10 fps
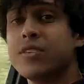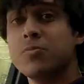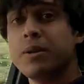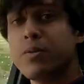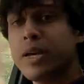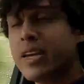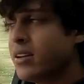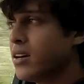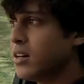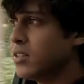between
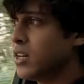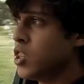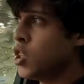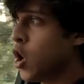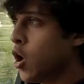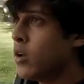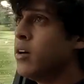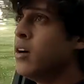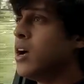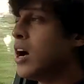the
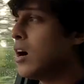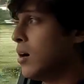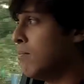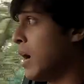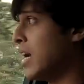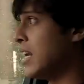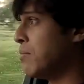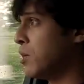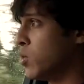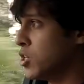non-mild
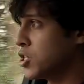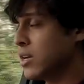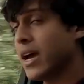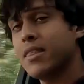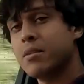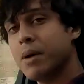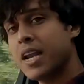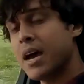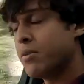hybrid version and the mild hybrid